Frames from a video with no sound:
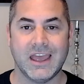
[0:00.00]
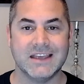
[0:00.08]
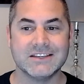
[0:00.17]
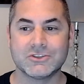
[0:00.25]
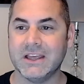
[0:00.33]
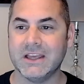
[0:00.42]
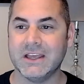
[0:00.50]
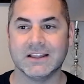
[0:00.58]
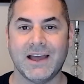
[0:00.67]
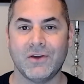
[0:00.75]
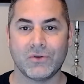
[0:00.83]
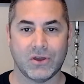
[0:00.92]
as we
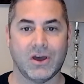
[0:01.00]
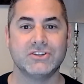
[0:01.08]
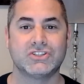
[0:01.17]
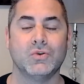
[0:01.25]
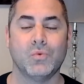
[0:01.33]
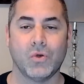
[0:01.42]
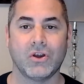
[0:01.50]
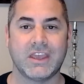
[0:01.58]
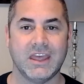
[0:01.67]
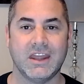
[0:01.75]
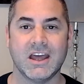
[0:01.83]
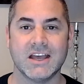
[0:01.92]
allow God to work
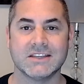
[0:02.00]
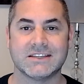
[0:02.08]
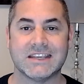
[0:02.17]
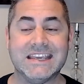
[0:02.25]
in us,